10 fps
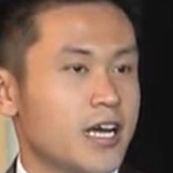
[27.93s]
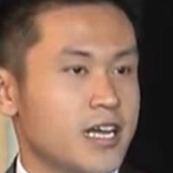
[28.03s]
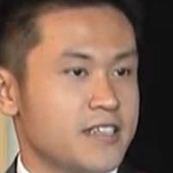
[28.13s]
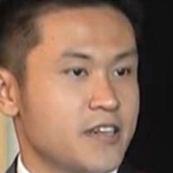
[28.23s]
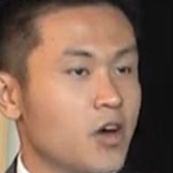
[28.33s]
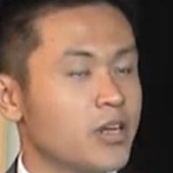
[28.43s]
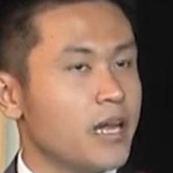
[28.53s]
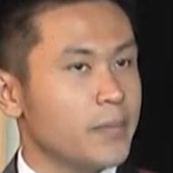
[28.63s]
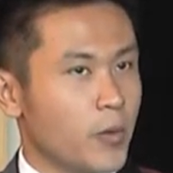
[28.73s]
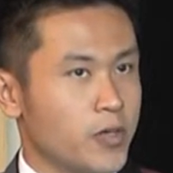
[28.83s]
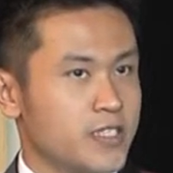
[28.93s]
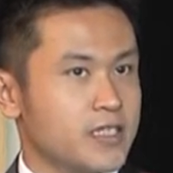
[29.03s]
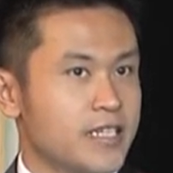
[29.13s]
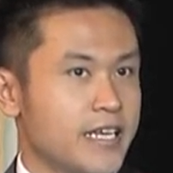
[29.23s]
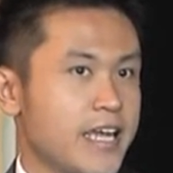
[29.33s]
is an online
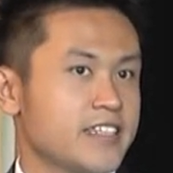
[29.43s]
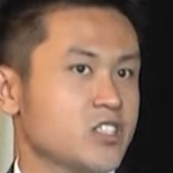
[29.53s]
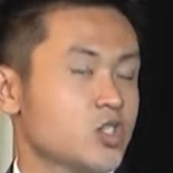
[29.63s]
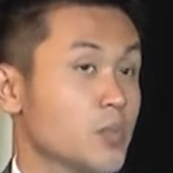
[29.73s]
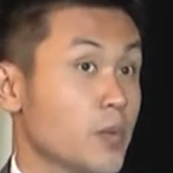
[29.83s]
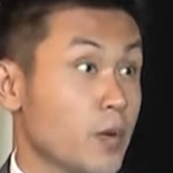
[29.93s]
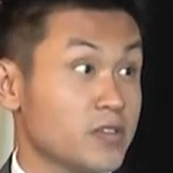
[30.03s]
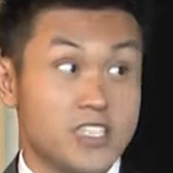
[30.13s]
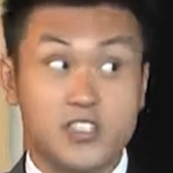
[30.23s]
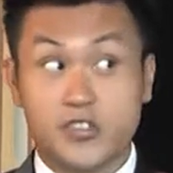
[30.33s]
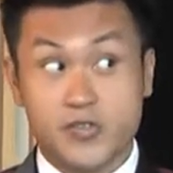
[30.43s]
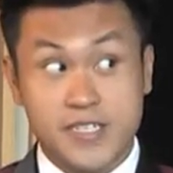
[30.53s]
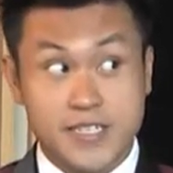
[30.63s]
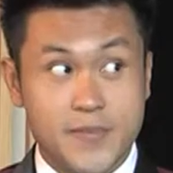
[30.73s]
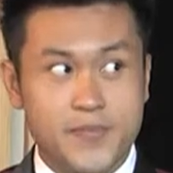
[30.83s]
portal dedicated to promoting
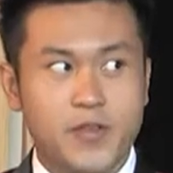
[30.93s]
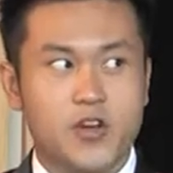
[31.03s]
tourism,